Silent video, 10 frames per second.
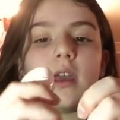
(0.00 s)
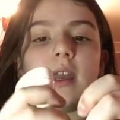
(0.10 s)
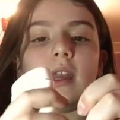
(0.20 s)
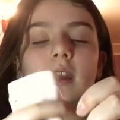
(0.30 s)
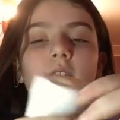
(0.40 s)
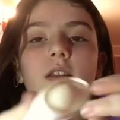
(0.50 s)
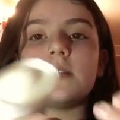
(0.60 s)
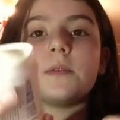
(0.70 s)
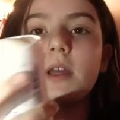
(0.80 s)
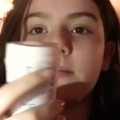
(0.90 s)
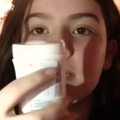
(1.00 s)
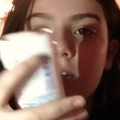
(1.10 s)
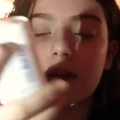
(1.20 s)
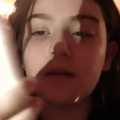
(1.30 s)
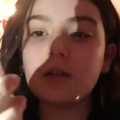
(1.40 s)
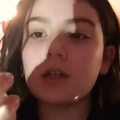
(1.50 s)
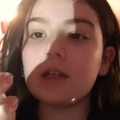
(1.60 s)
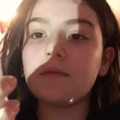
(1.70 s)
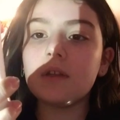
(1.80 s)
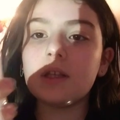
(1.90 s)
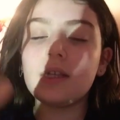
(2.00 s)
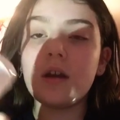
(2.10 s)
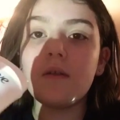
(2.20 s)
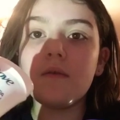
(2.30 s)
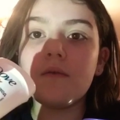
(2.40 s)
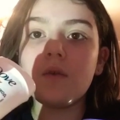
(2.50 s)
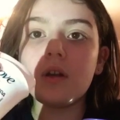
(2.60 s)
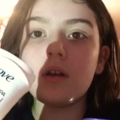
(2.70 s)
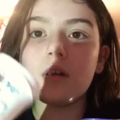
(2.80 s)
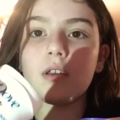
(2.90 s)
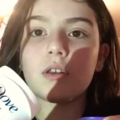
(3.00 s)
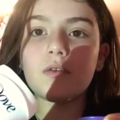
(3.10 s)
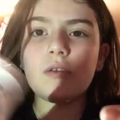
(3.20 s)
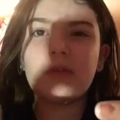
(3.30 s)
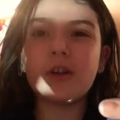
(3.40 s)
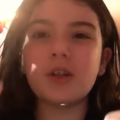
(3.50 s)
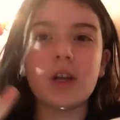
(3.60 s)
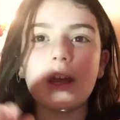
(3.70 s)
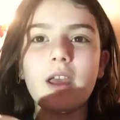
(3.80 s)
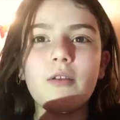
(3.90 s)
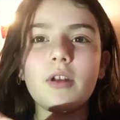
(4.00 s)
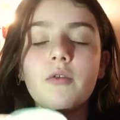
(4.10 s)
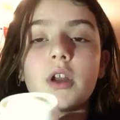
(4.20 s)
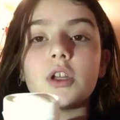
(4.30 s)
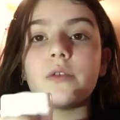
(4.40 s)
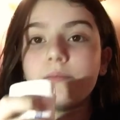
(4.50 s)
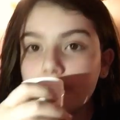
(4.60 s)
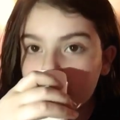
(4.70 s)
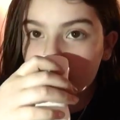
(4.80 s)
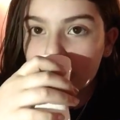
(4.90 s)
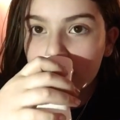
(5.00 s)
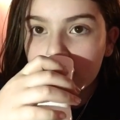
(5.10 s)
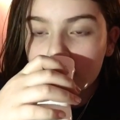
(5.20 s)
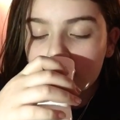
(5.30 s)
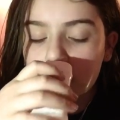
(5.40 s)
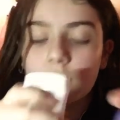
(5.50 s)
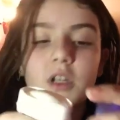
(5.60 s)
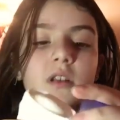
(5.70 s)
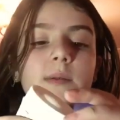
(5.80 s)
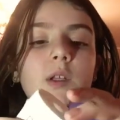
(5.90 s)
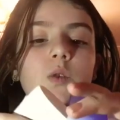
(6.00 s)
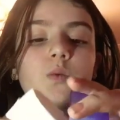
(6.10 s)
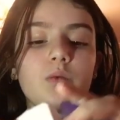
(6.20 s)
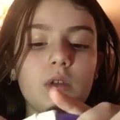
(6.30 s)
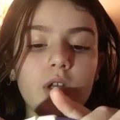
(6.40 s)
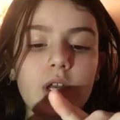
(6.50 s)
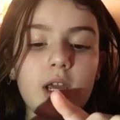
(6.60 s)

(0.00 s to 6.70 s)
and I need it sometimes, and I just have this Dove one, and it's in Russian. I can't read Russian. It smells really